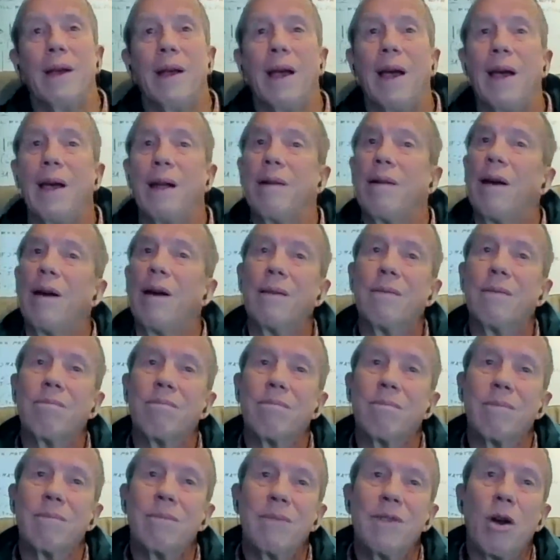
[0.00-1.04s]
And I,
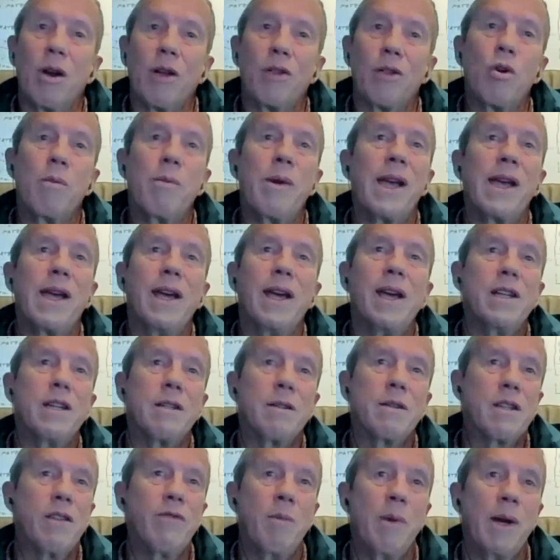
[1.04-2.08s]
you know, I thought my
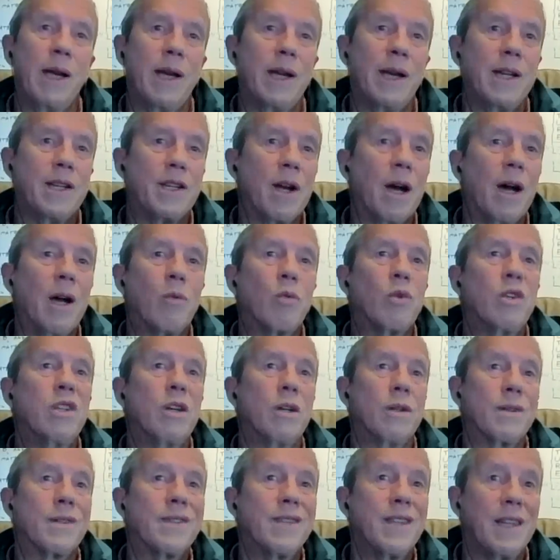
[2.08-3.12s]
age, given my age, I would
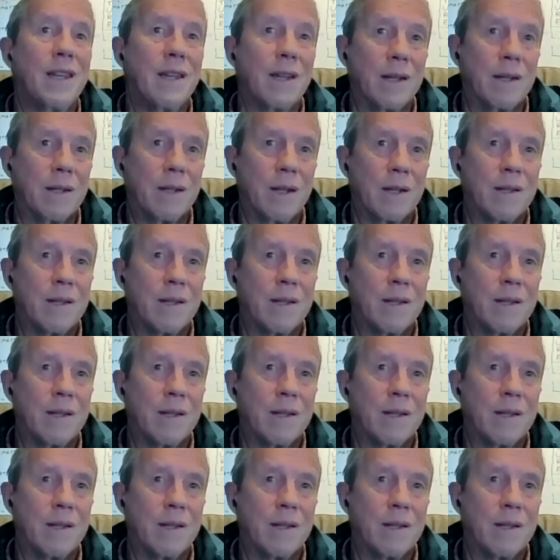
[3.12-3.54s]
not see it.